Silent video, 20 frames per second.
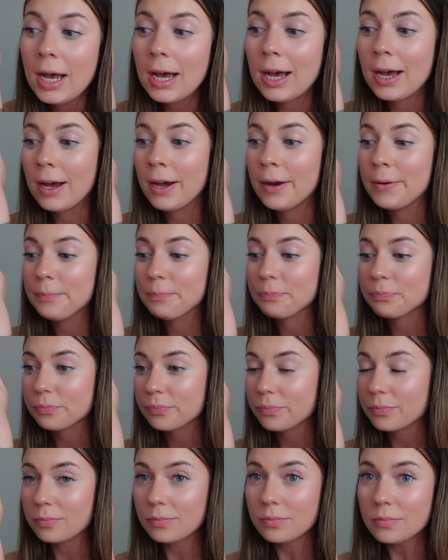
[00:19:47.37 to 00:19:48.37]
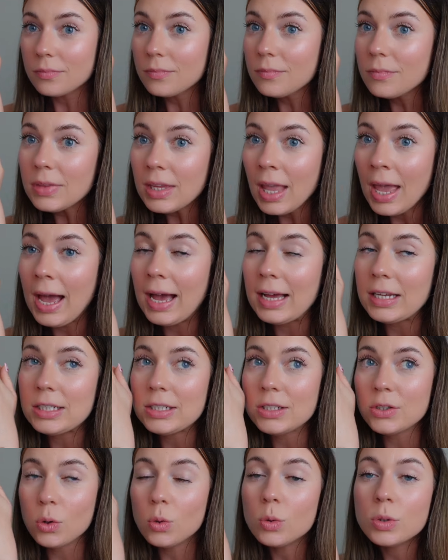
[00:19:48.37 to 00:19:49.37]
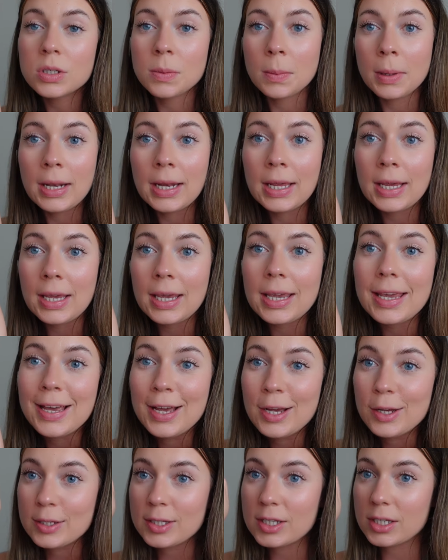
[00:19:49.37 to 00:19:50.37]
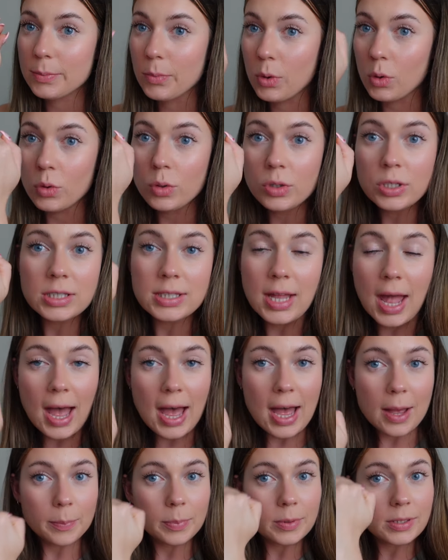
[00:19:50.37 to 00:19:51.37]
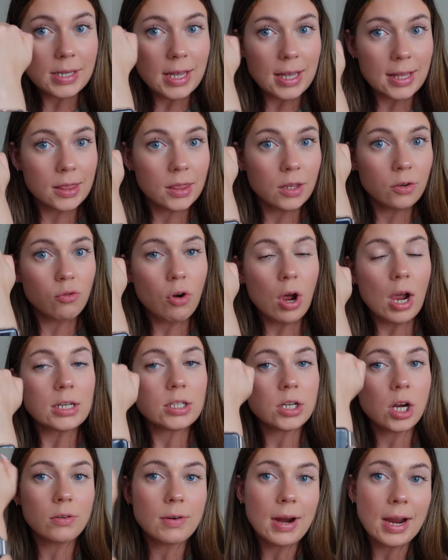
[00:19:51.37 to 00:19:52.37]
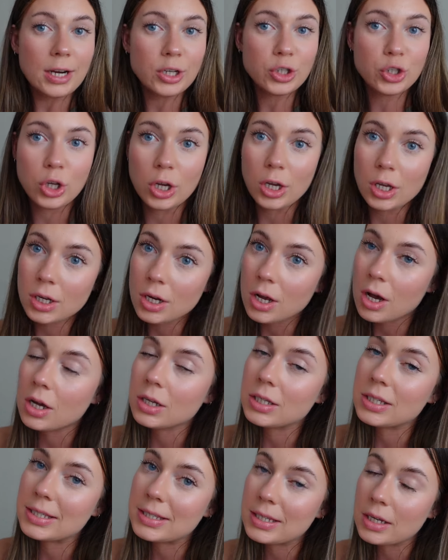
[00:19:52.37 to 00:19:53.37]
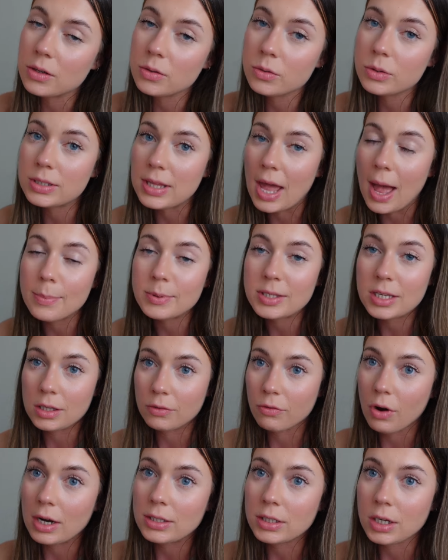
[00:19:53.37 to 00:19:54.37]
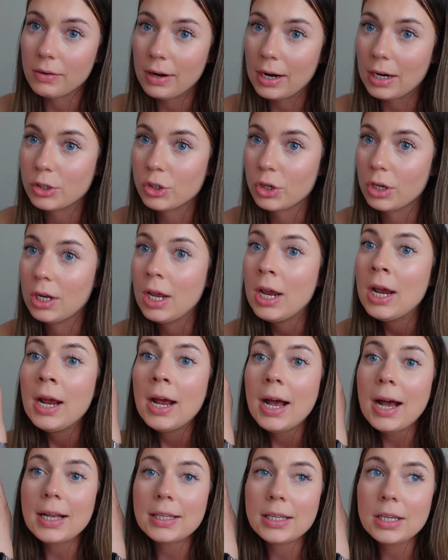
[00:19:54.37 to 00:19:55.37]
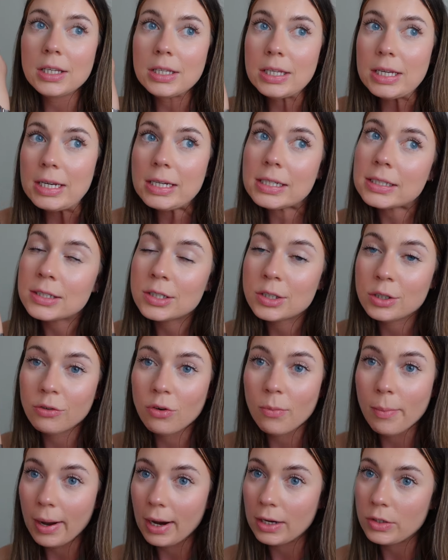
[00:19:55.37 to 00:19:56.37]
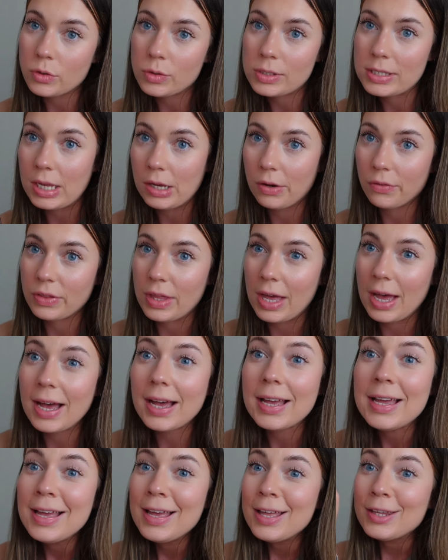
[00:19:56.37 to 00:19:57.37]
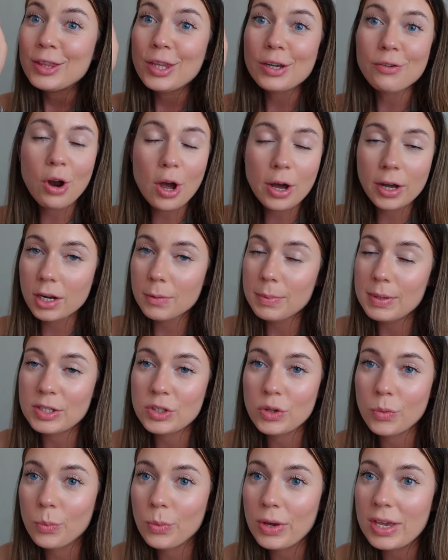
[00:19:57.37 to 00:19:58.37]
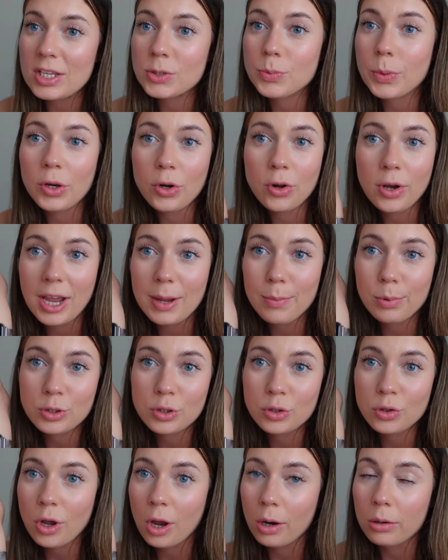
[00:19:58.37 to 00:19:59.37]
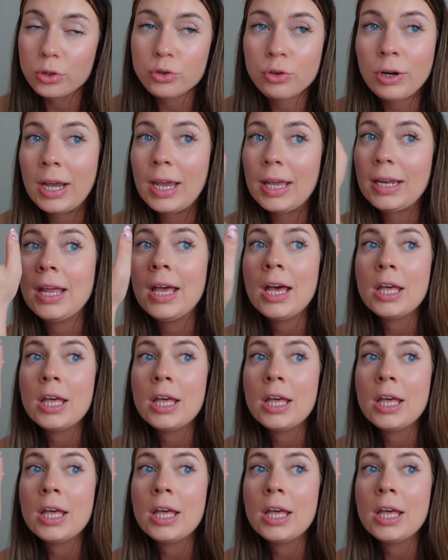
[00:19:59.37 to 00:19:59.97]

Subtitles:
And ultimately, small steps in the right direction are still steps in the right direction. And you need to remind yourself that. There are gonna be some weeks where you're not able to go and train.